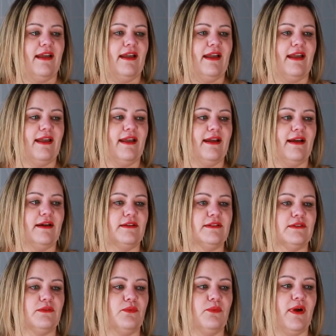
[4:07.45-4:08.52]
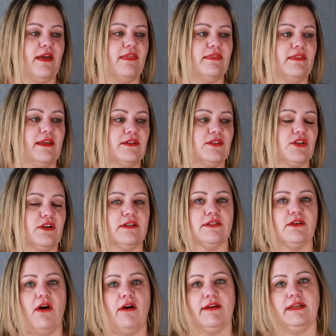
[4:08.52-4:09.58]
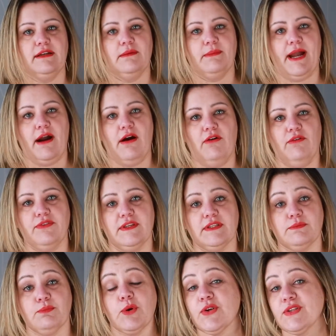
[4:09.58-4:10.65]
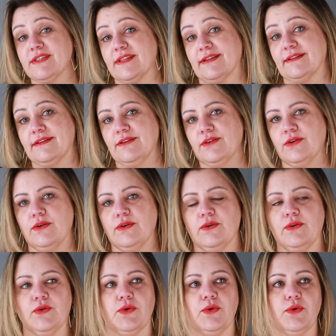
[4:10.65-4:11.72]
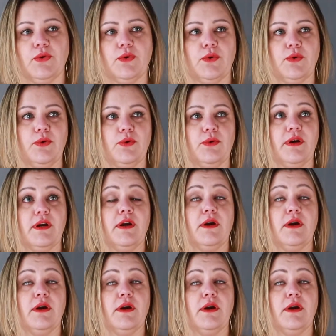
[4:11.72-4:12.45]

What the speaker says: And when they started talking about this person who